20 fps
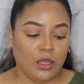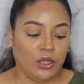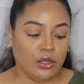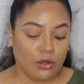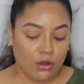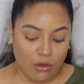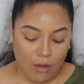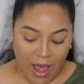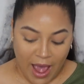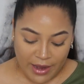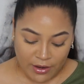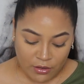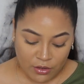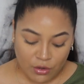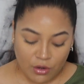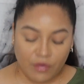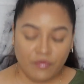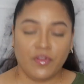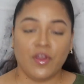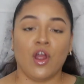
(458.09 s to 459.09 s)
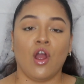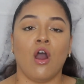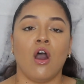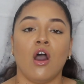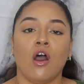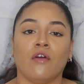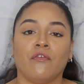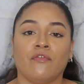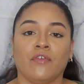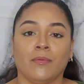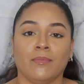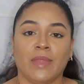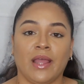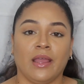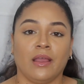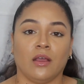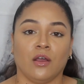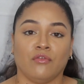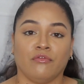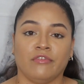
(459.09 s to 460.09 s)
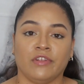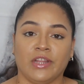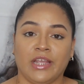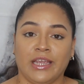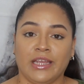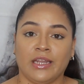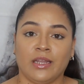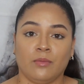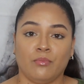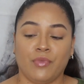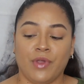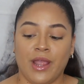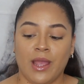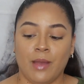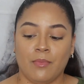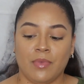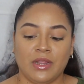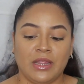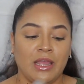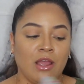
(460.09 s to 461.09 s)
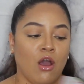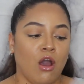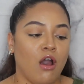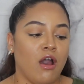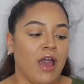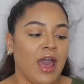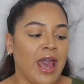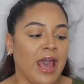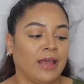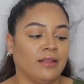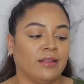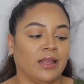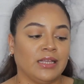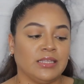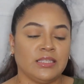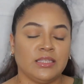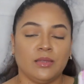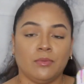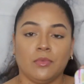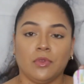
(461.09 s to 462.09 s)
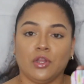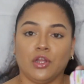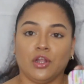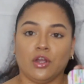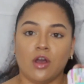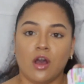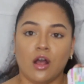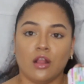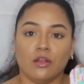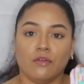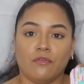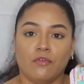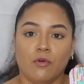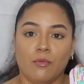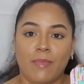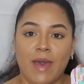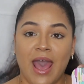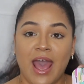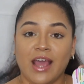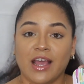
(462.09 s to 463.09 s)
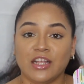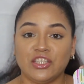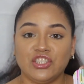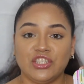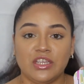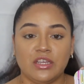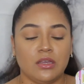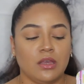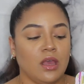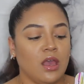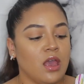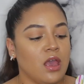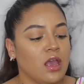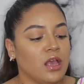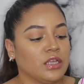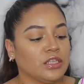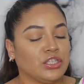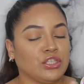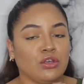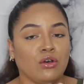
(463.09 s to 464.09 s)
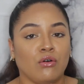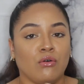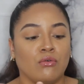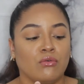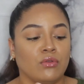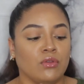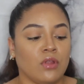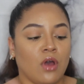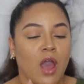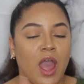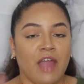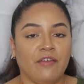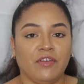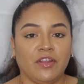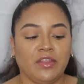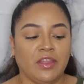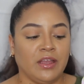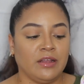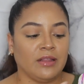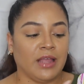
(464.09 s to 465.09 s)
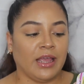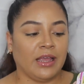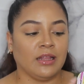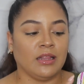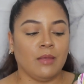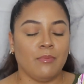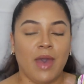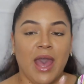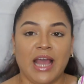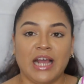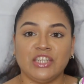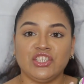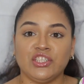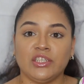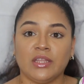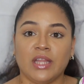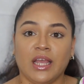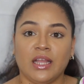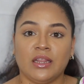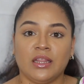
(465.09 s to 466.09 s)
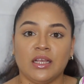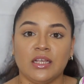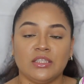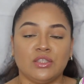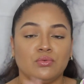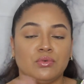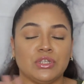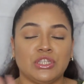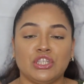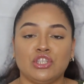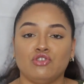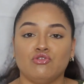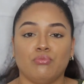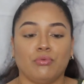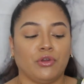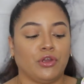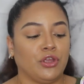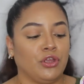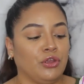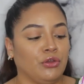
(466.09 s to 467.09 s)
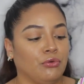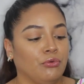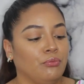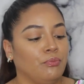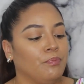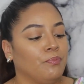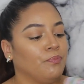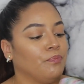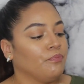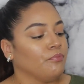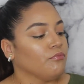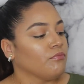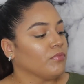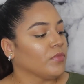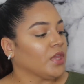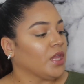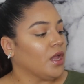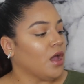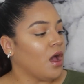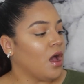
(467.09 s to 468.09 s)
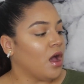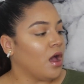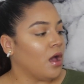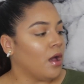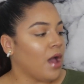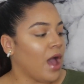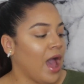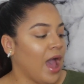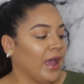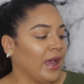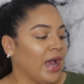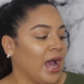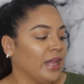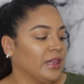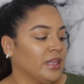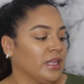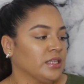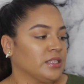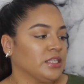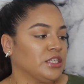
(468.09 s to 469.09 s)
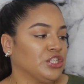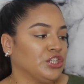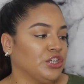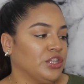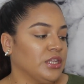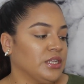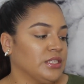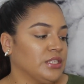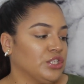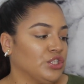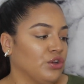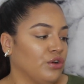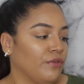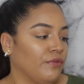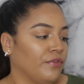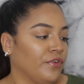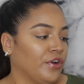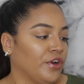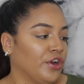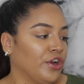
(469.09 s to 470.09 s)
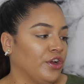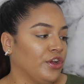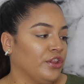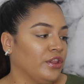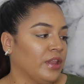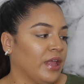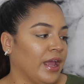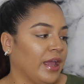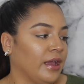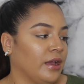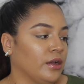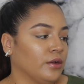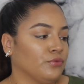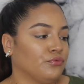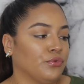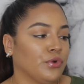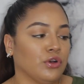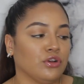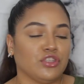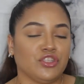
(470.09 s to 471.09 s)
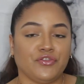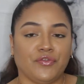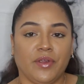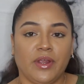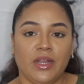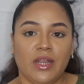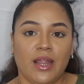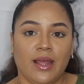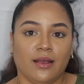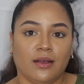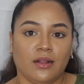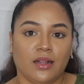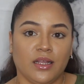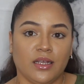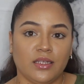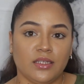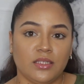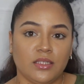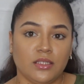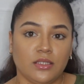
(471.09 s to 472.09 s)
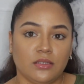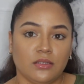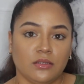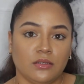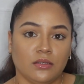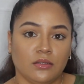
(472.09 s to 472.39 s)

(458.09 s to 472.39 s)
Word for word: you know, I don't know if they're all from like a related brand, but they all had like similar colorful packaging. So everything like in the packaging like this was super cute. I got this sterling silver like rosary necklace.